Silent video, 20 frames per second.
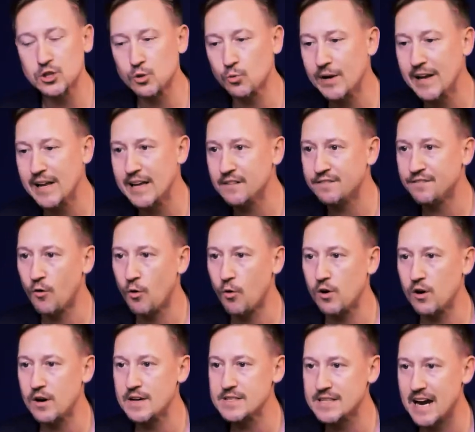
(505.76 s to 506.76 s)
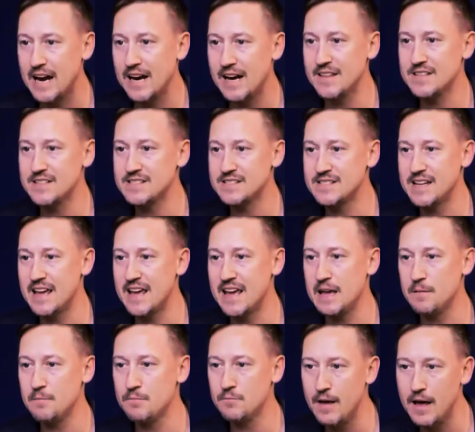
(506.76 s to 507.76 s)
3 and 4 is kind of the
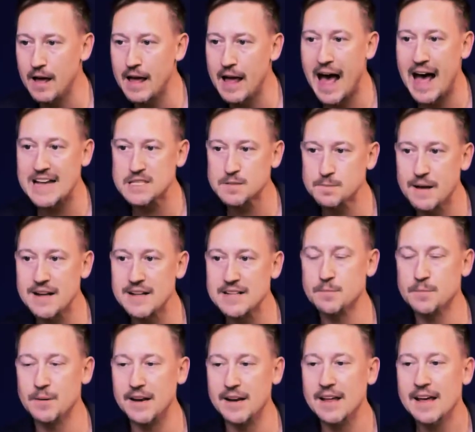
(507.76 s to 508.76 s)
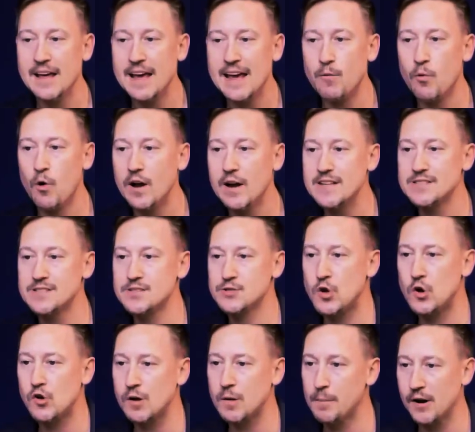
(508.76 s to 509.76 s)
same aspect, but one is
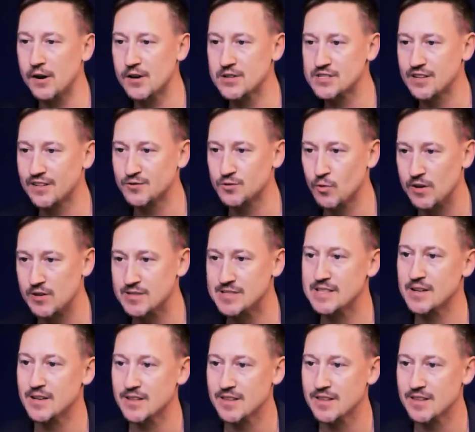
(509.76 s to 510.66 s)
don't compare yourself to what you see